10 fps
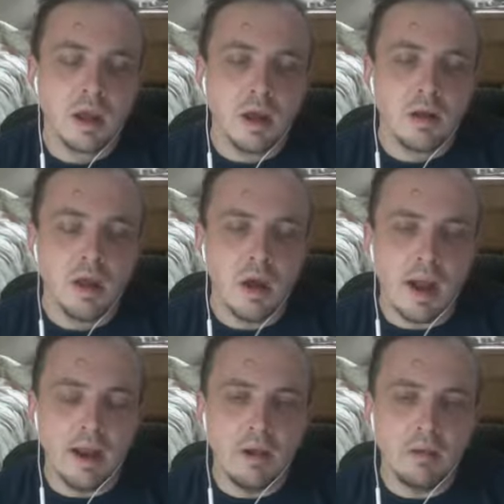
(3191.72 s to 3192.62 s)
No,
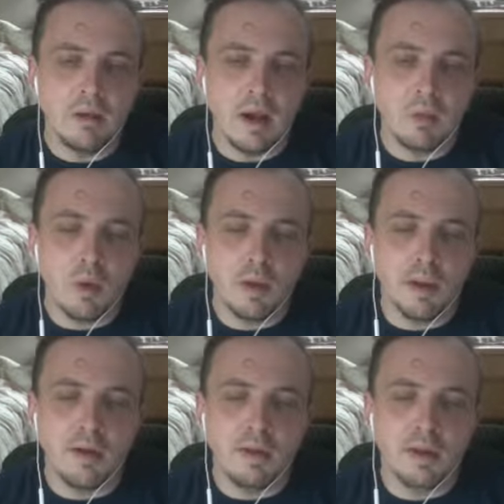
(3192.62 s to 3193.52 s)
I don't. Well,
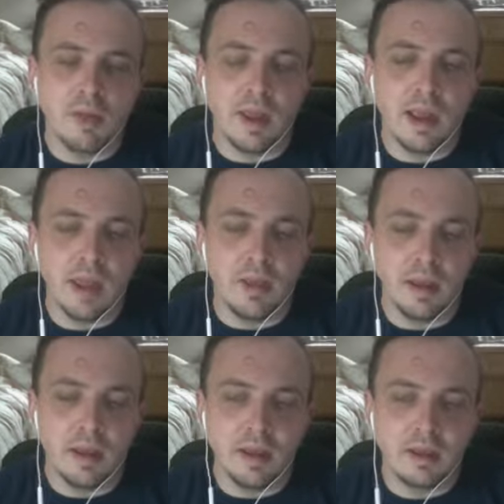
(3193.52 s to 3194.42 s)
here's the thing. I
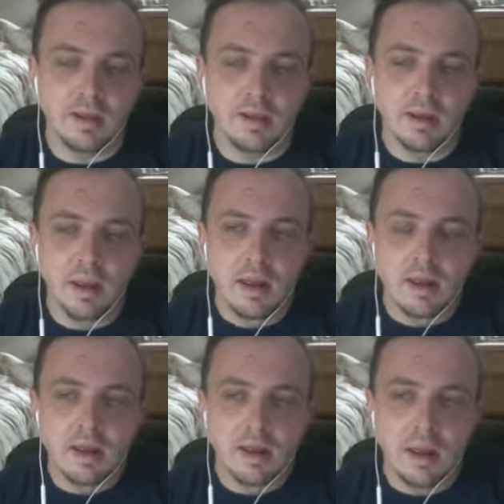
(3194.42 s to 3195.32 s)
think it's
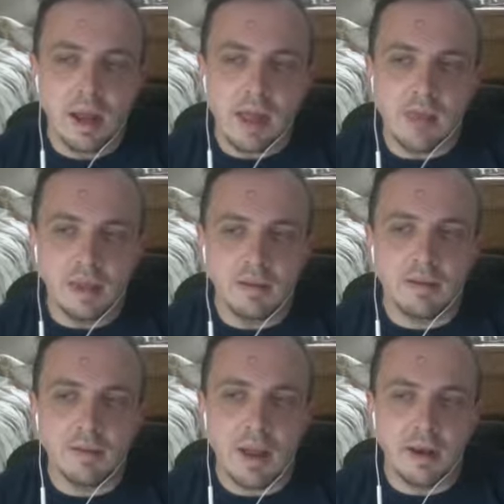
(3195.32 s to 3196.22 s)

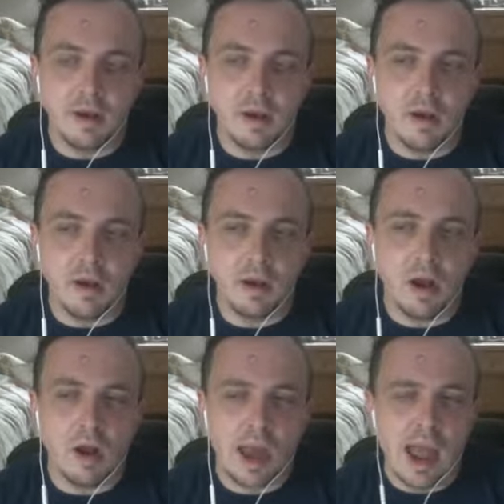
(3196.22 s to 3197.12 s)
depending
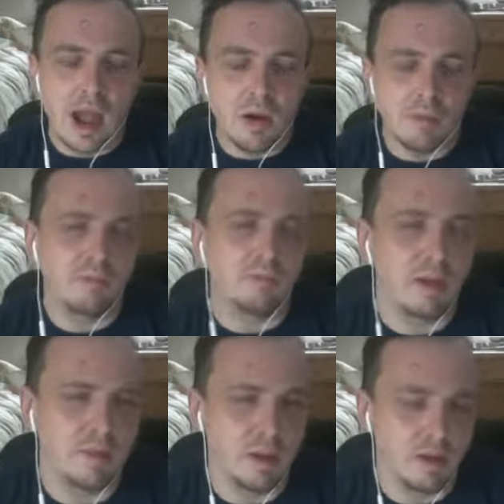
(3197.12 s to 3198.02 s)
on how
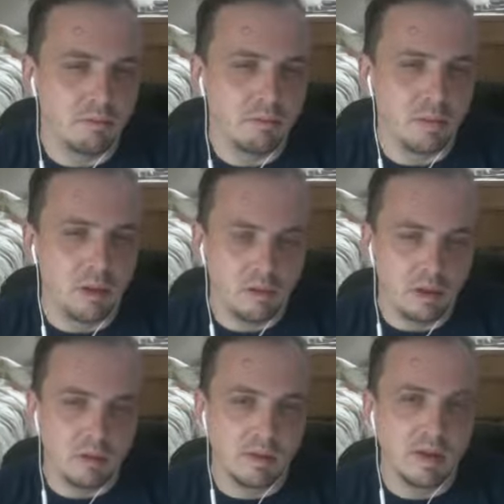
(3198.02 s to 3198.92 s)
maybe you
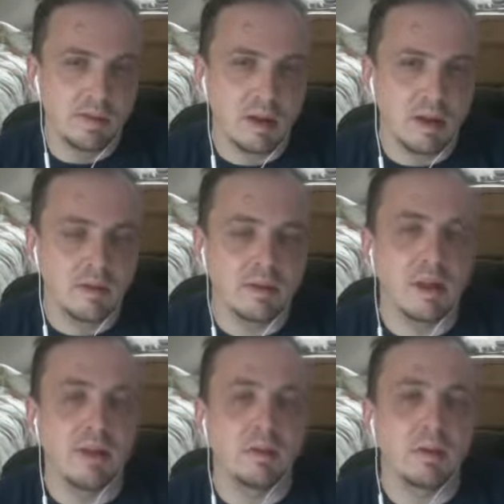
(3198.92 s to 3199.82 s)
use it, because
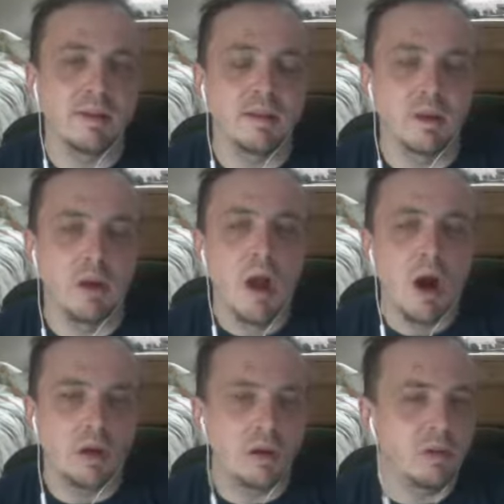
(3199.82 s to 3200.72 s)
the reasons
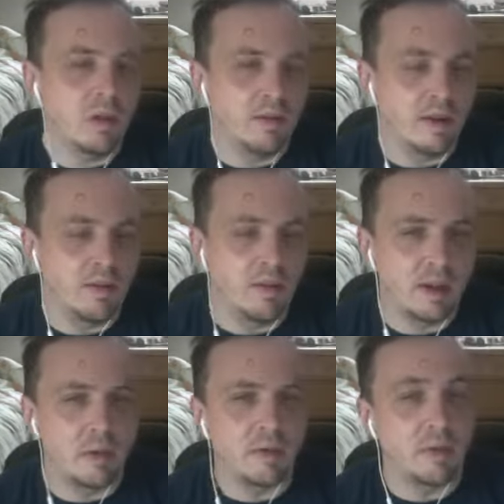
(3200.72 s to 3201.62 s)
are you using
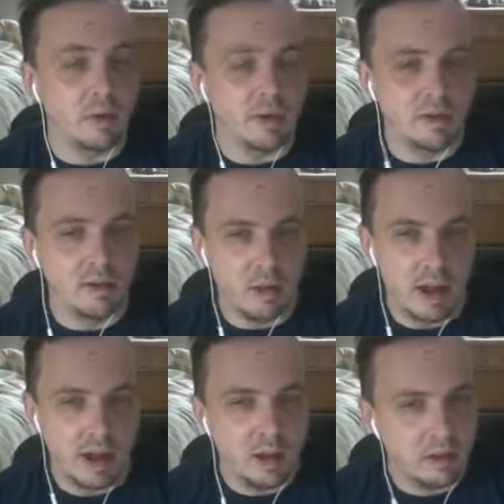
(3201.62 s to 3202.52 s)
Facebook for the reasons you
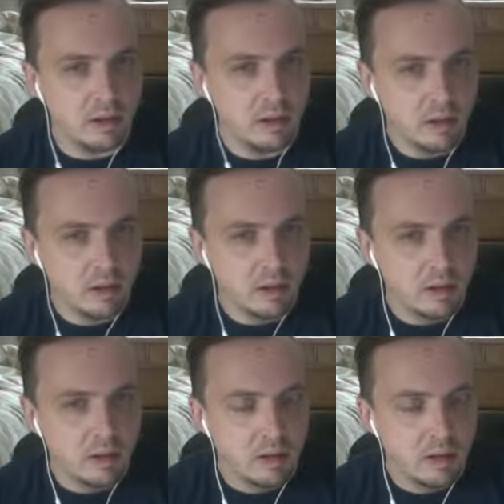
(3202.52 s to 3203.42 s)
hate it?
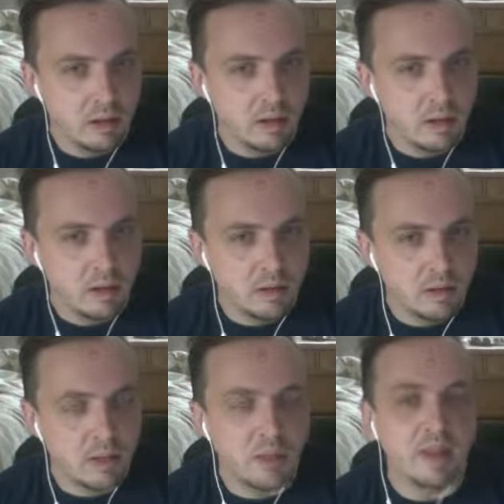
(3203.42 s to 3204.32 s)

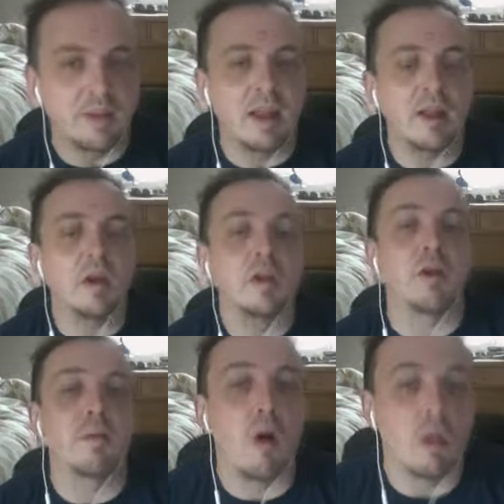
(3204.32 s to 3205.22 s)
The things that you're
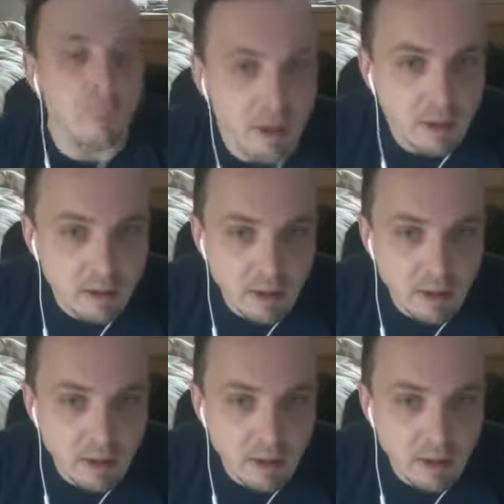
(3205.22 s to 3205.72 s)
appalled by?